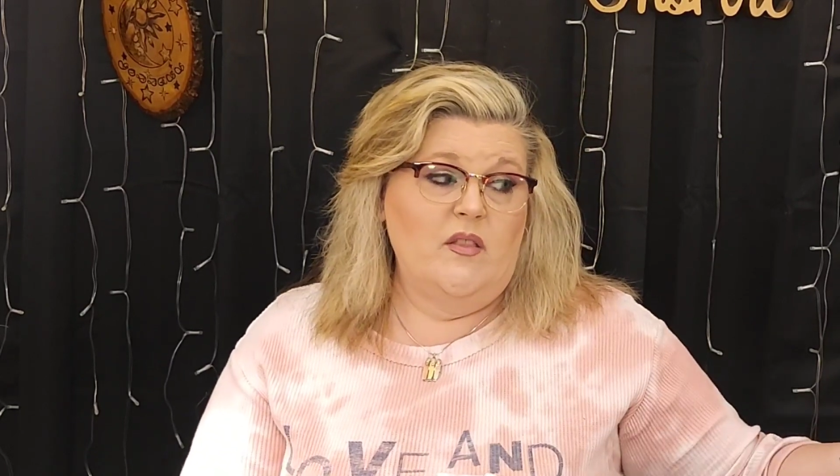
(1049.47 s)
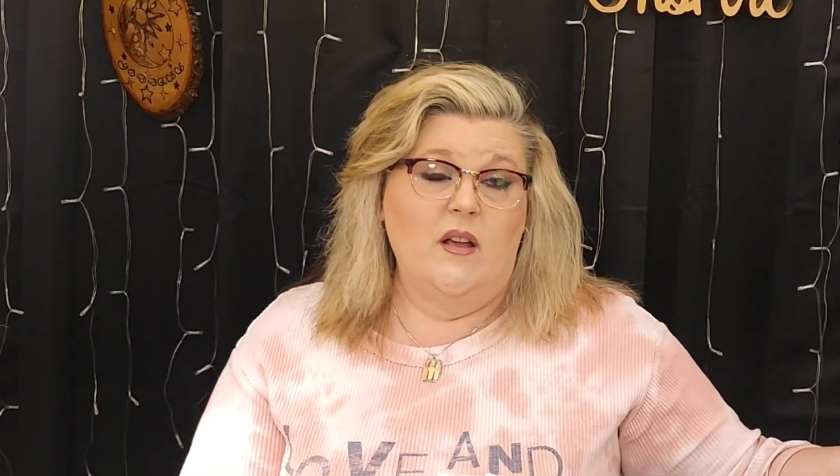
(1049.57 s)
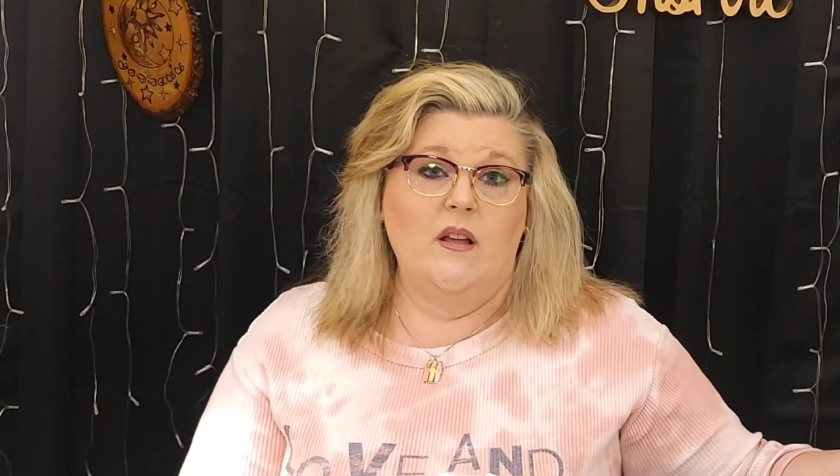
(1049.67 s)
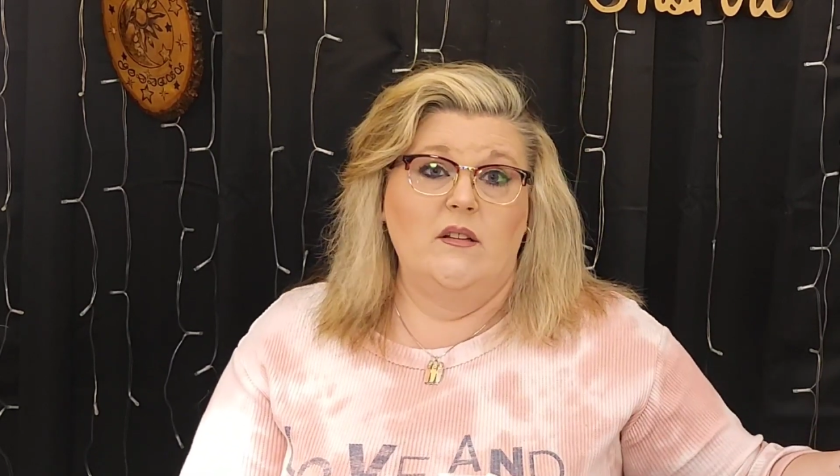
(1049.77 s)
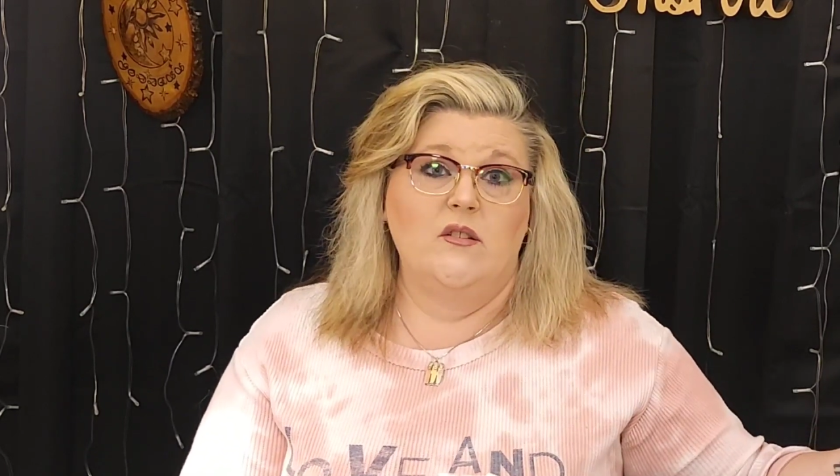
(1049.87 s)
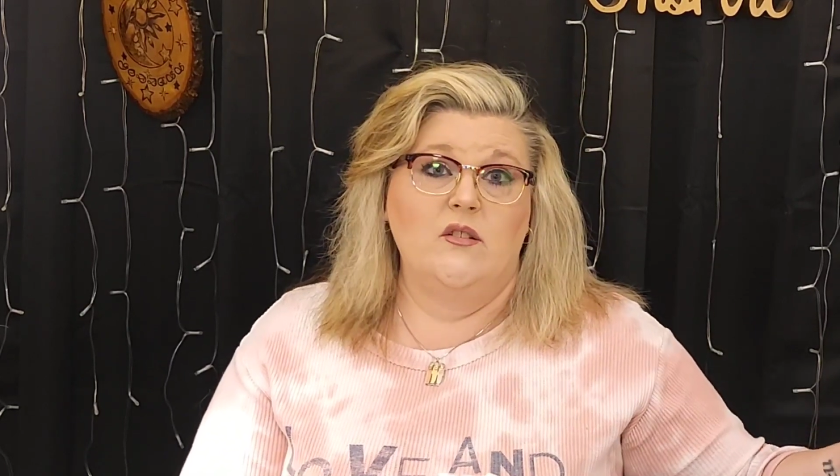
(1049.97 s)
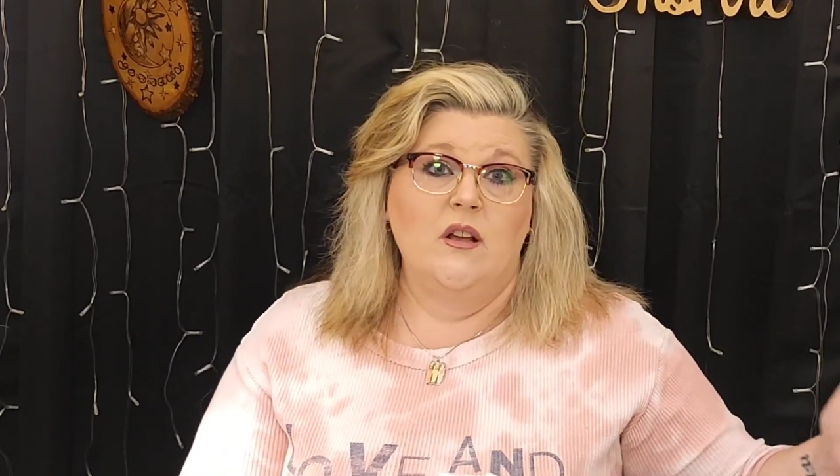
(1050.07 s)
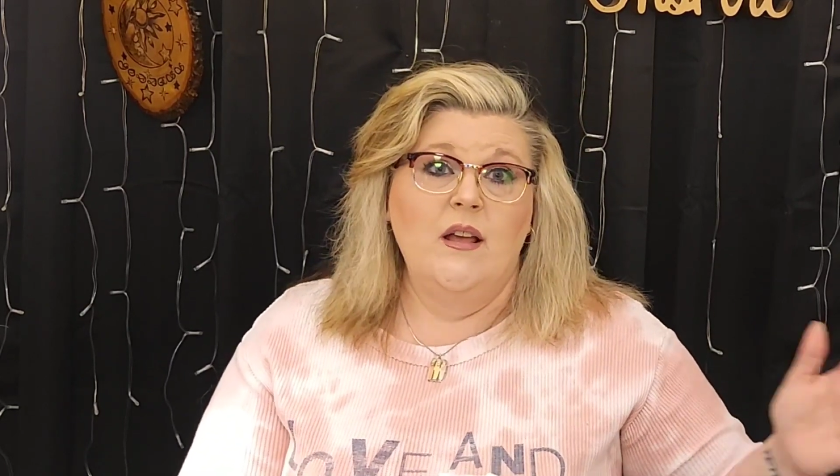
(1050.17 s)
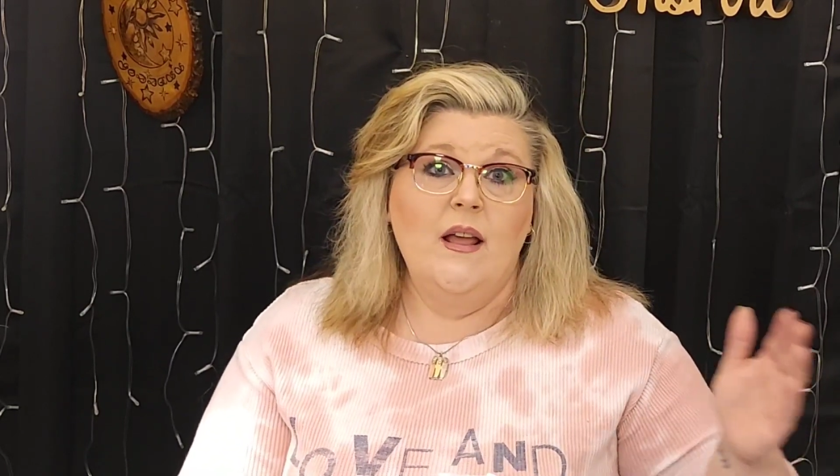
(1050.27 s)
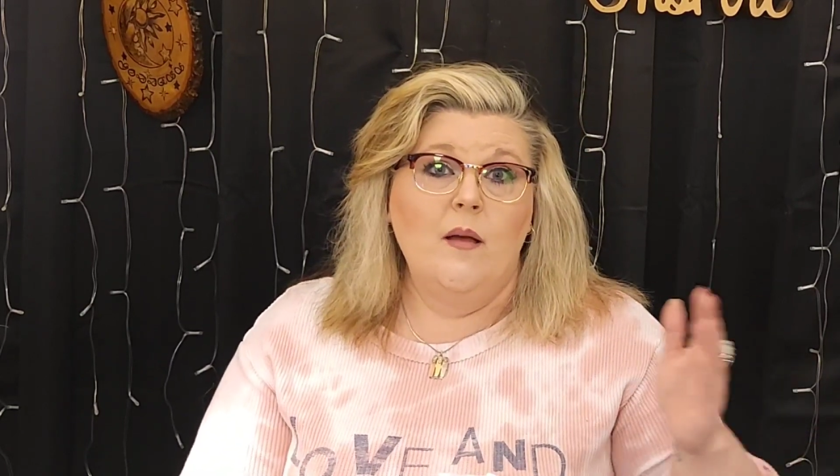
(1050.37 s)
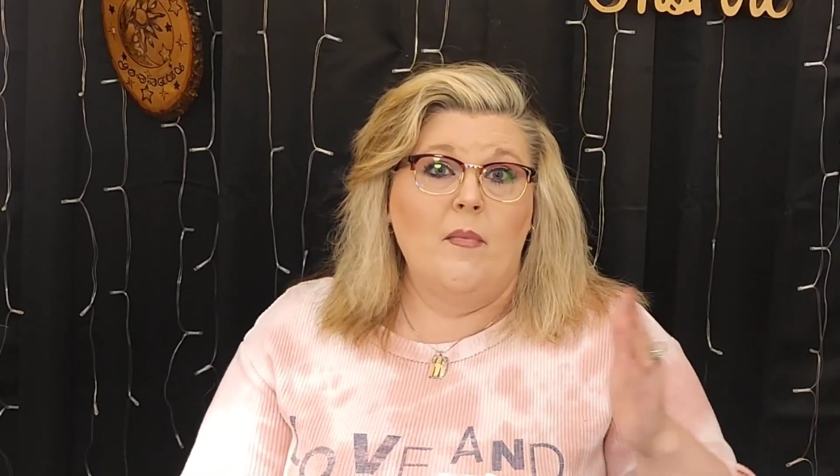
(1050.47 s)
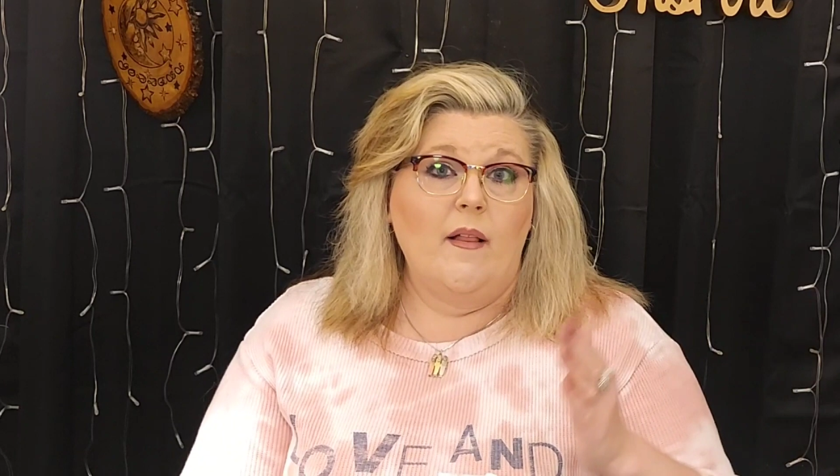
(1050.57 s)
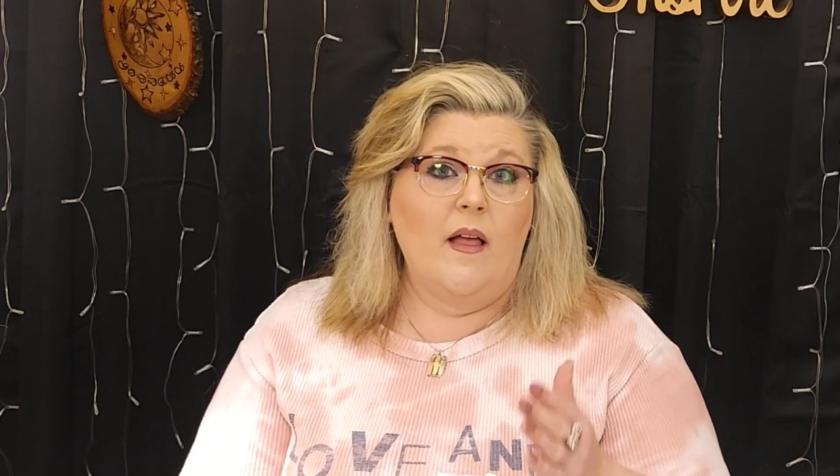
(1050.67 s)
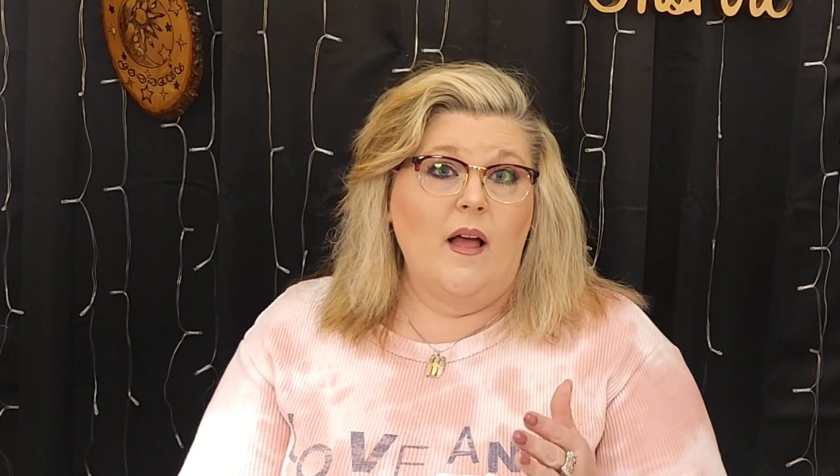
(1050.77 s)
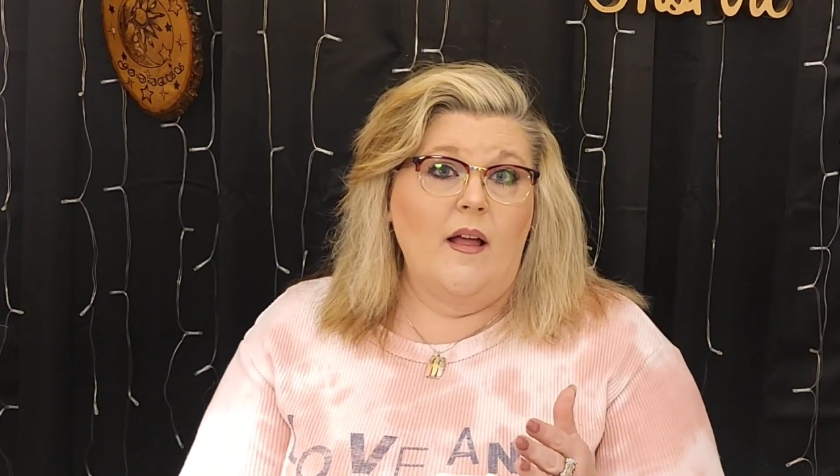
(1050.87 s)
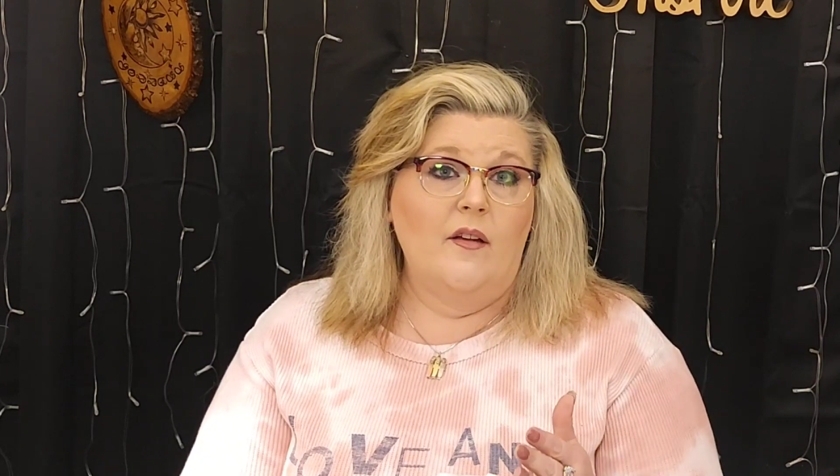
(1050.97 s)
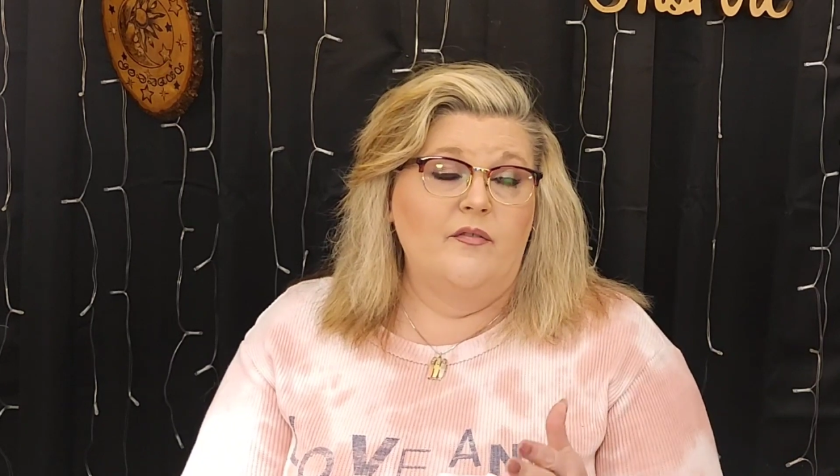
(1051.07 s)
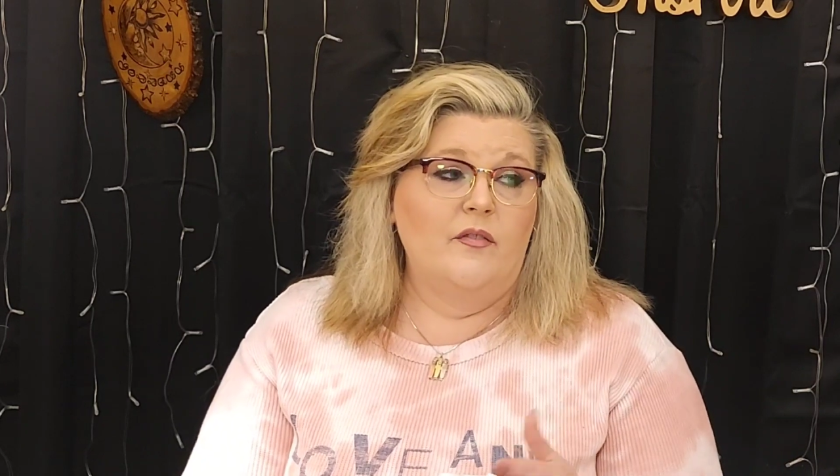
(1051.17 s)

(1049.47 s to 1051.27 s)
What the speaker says: things in my life